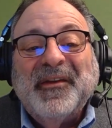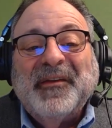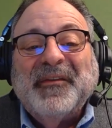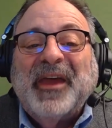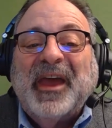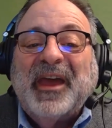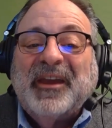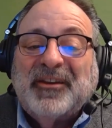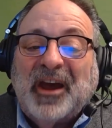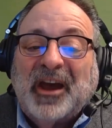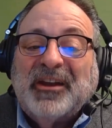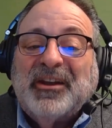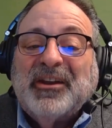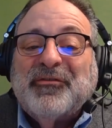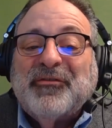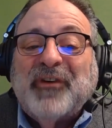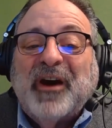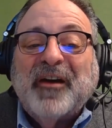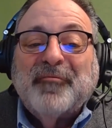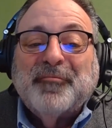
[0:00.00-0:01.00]
And
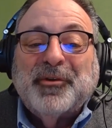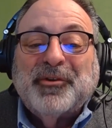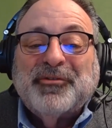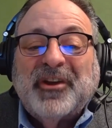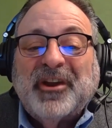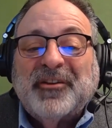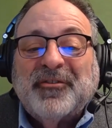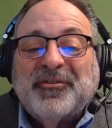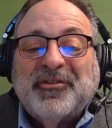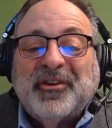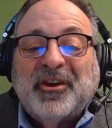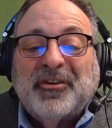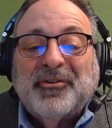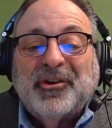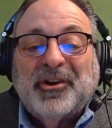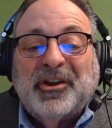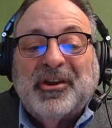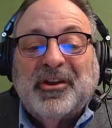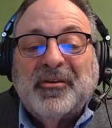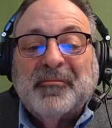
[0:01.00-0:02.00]
95% of
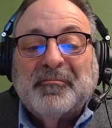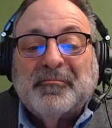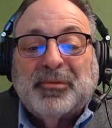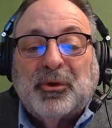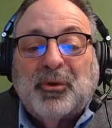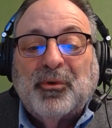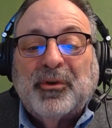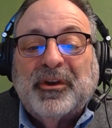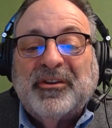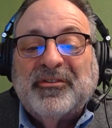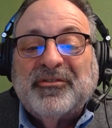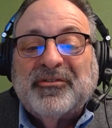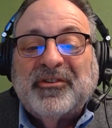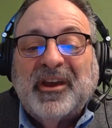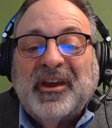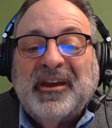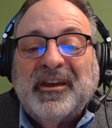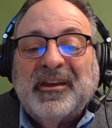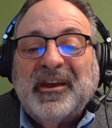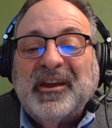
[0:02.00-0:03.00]
Synchrony employees
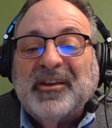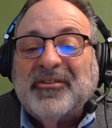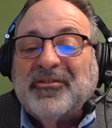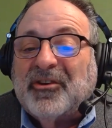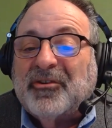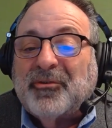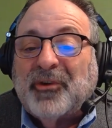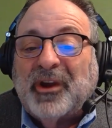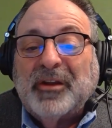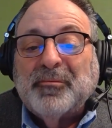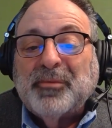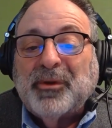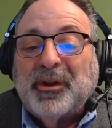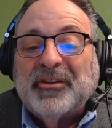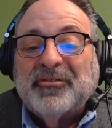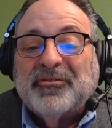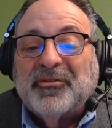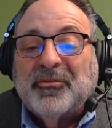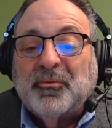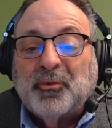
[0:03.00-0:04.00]
say it's a great
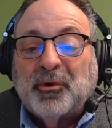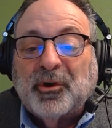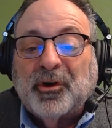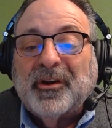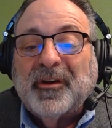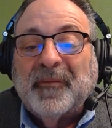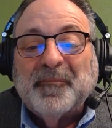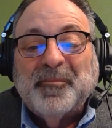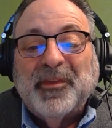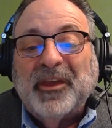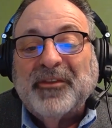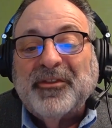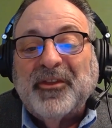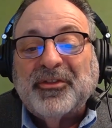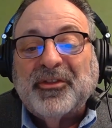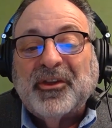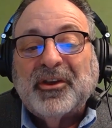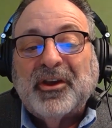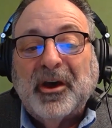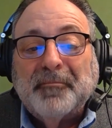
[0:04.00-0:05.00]
place to work and
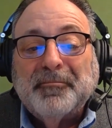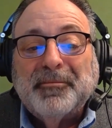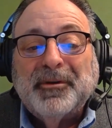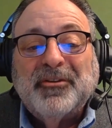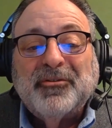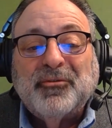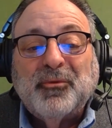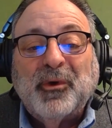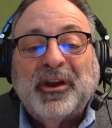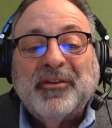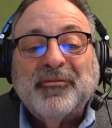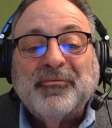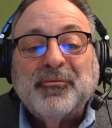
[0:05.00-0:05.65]
that the company's way of